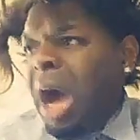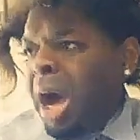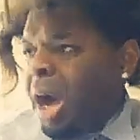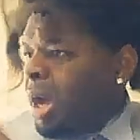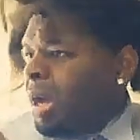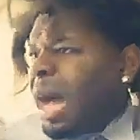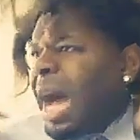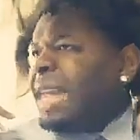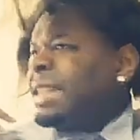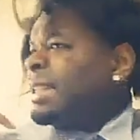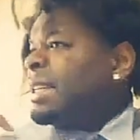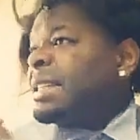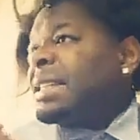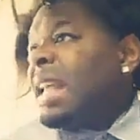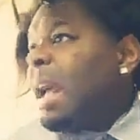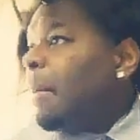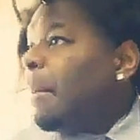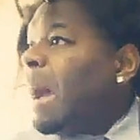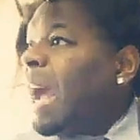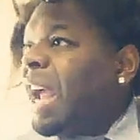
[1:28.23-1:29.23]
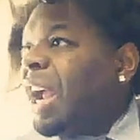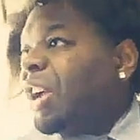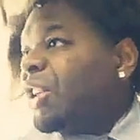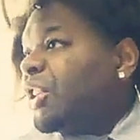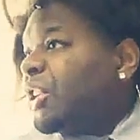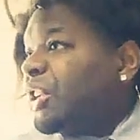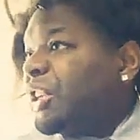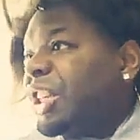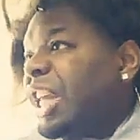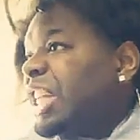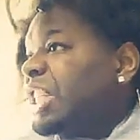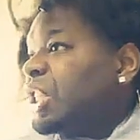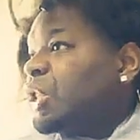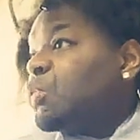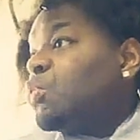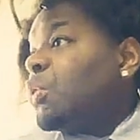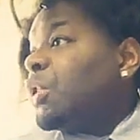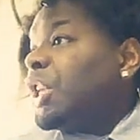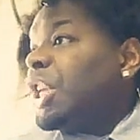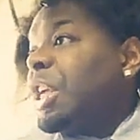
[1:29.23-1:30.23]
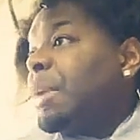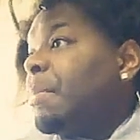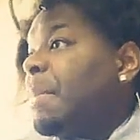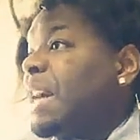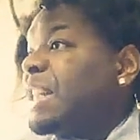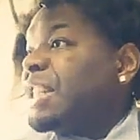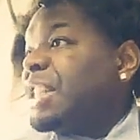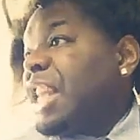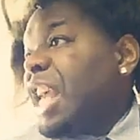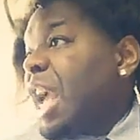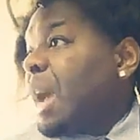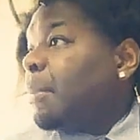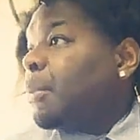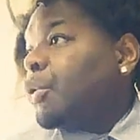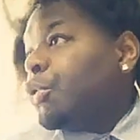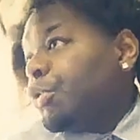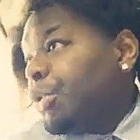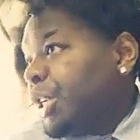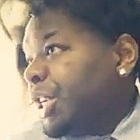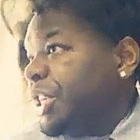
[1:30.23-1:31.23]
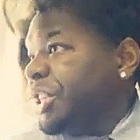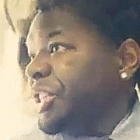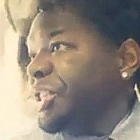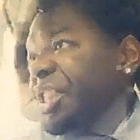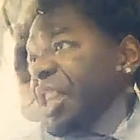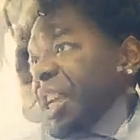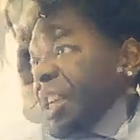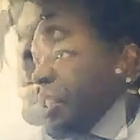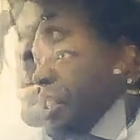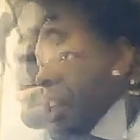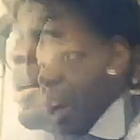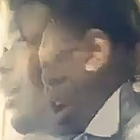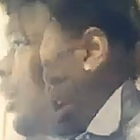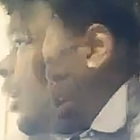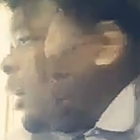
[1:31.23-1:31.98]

Uh-uh, I just got my hair done. I just want to get my scalp greased, that's